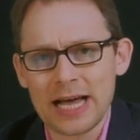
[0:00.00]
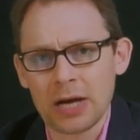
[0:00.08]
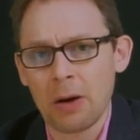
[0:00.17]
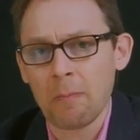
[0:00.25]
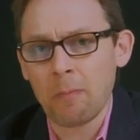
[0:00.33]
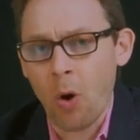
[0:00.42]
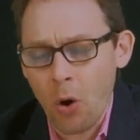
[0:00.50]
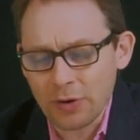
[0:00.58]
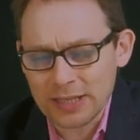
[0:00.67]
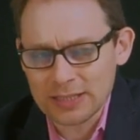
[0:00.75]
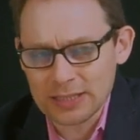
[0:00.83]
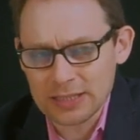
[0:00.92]

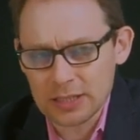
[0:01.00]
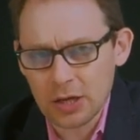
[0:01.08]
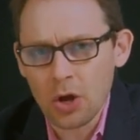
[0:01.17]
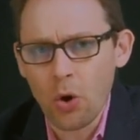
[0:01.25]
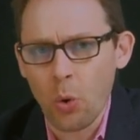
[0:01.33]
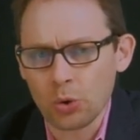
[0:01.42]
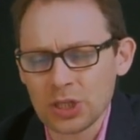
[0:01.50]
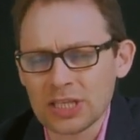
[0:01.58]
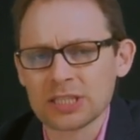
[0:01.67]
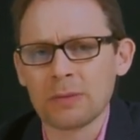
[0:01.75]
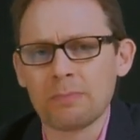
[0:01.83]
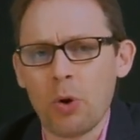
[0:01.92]
components or utilize
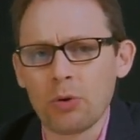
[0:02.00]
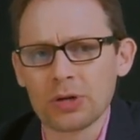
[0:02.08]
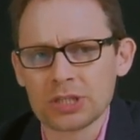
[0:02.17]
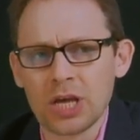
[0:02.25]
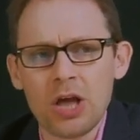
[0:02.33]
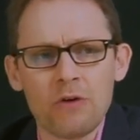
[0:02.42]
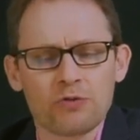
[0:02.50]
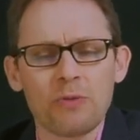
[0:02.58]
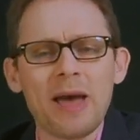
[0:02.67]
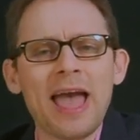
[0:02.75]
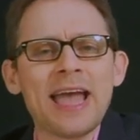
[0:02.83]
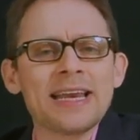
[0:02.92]
components
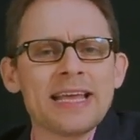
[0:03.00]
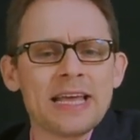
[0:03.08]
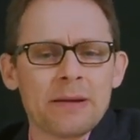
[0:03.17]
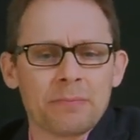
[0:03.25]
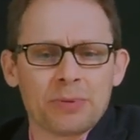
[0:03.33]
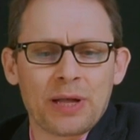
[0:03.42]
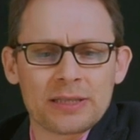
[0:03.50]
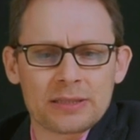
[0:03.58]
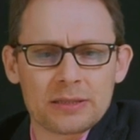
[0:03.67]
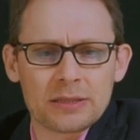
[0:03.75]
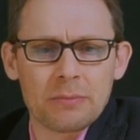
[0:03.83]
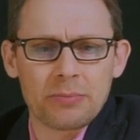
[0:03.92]
from any implant
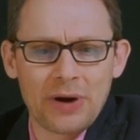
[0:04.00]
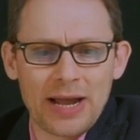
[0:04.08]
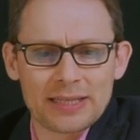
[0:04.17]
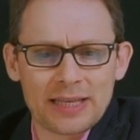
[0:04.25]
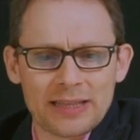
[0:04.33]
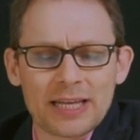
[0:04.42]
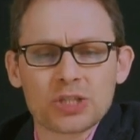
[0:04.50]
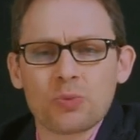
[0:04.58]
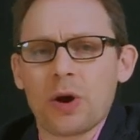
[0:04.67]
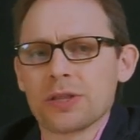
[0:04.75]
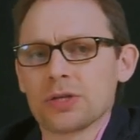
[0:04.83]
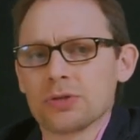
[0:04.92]
brand. That's
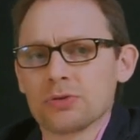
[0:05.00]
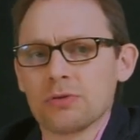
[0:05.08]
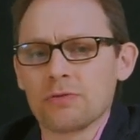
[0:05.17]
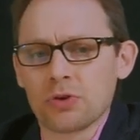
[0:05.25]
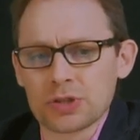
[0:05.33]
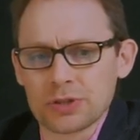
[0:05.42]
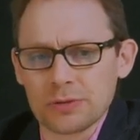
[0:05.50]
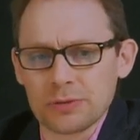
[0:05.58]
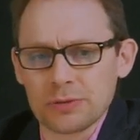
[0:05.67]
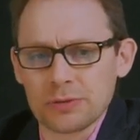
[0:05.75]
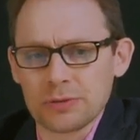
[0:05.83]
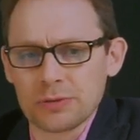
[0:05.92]
why they're universal.
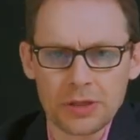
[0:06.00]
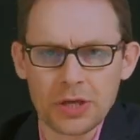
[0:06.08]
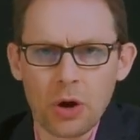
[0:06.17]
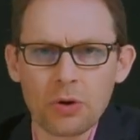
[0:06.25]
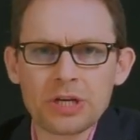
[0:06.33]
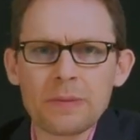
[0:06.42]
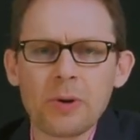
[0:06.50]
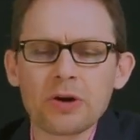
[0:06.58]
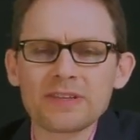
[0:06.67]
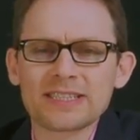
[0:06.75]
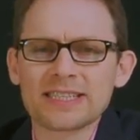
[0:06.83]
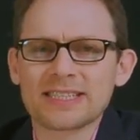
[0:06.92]
The only part of
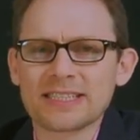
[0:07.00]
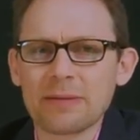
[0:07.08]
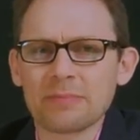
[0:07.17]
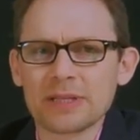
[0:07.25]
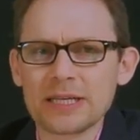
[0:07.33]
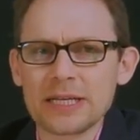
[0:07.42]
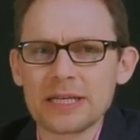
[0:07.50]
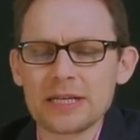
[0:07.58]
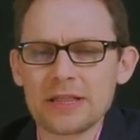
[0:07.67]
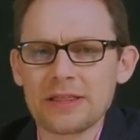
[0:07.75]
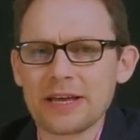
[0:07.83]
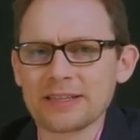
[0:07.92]
this assembly
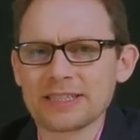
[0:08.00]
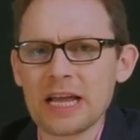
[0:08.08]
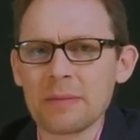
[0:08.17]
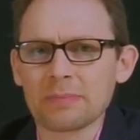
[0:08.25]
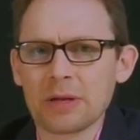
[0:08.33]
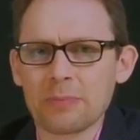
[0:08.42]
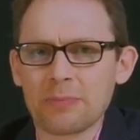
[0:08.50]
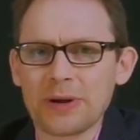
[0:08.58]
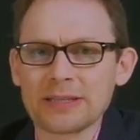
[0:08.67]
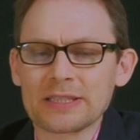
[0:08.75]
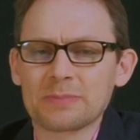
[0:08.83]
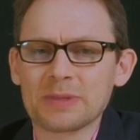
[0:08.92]
that is implant
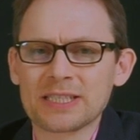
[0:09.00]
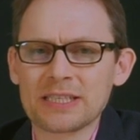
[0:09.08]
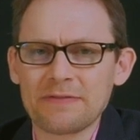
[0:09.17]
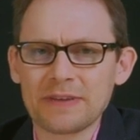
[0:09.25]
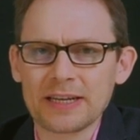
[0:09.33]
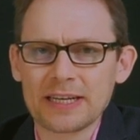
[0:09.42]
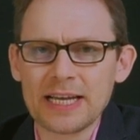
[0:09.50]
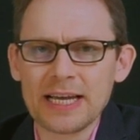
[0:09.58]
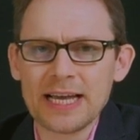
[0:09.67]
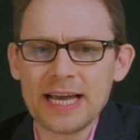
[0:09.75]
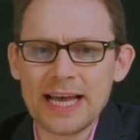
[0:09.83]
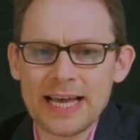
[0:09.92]
brand specific
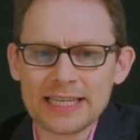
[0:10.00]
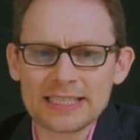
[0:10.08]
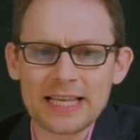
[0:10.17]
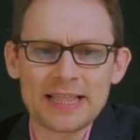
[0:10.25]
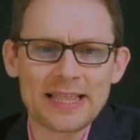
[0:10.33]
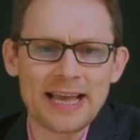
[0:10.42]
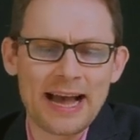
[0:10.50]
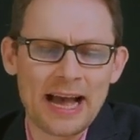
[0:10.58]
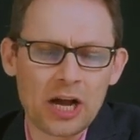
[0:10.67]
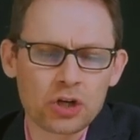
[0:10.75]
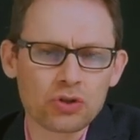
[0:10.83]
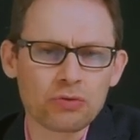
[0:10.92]
is the
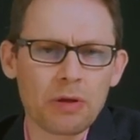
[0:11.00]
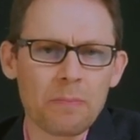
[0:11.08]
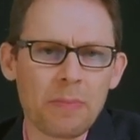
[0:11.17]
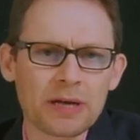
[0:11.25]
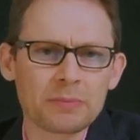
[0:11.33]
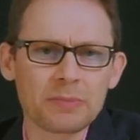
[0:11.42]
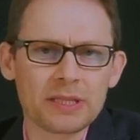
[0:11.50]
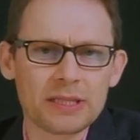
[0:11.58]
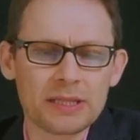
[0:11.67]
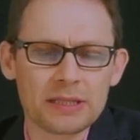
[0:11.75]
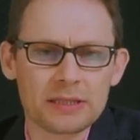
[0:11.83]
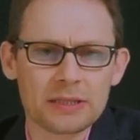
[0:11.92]
actual abutment
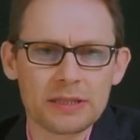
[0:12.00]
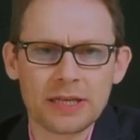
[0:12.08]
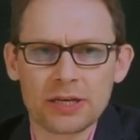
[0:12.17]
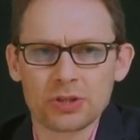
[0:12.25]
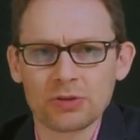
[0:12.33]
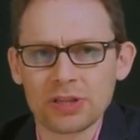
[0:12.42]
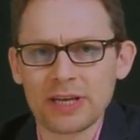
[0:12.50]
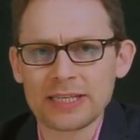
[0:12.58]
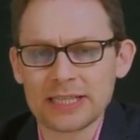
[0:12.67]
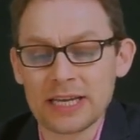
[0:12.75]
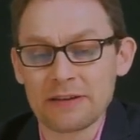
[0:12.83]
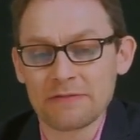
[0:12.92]
that is
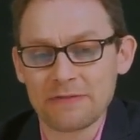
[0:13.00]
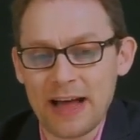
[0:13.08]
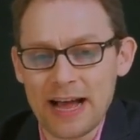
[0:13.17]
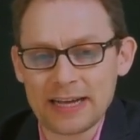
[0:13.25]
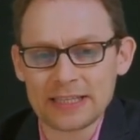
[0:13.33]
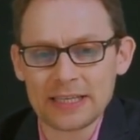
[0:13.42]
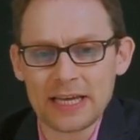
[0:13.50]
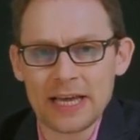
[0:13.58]
utilized. And in fact,